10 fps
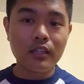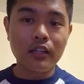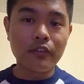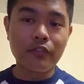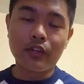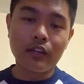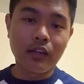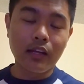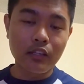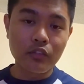If
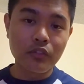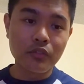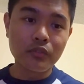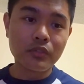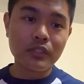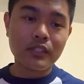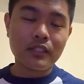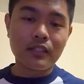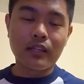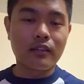any of you
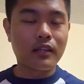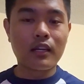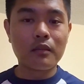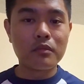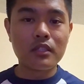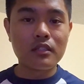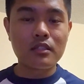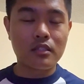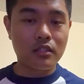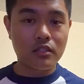like NMD
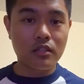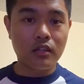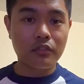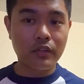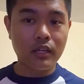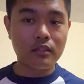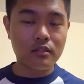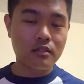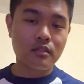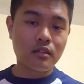city sock
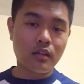fans